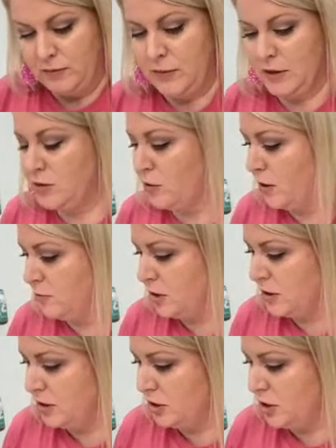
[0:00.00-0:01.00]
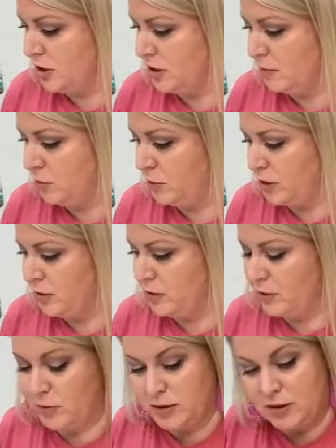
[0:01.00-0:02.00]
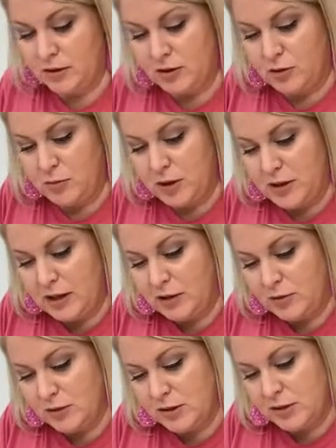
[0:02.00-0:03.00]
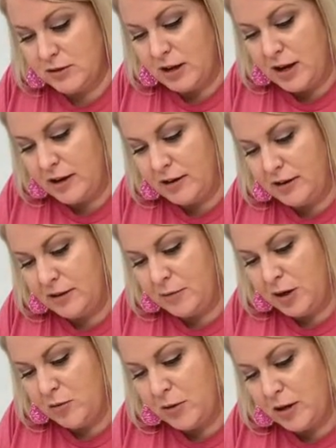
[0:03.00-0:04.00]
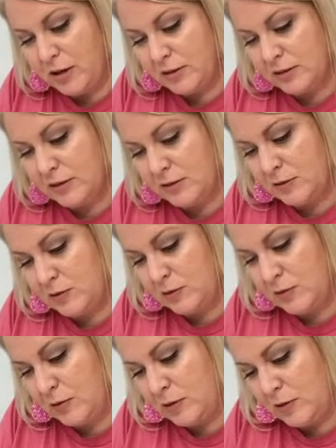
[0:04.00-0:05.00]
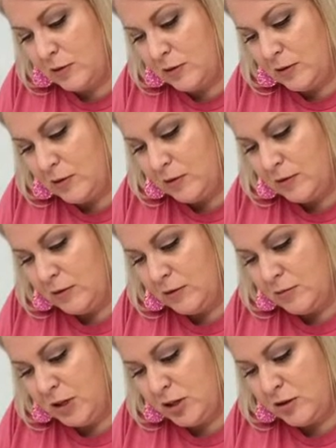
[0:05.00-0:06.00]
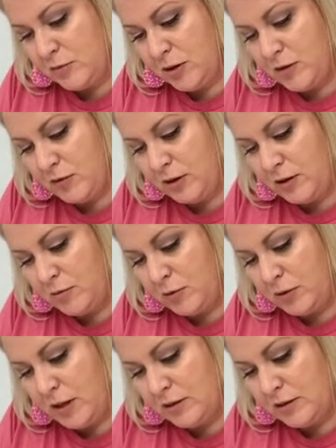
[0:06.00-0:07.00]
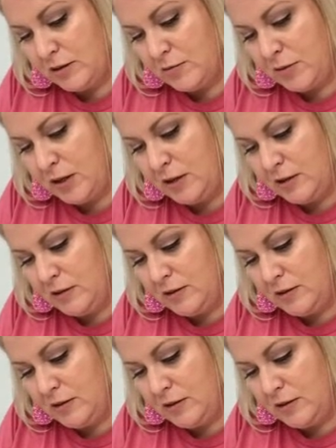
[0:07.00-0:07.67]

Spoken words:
So I'm just touching up where there was a little bit, that little slot in the mailbox. Just make sure I'm covering up where that's going to be.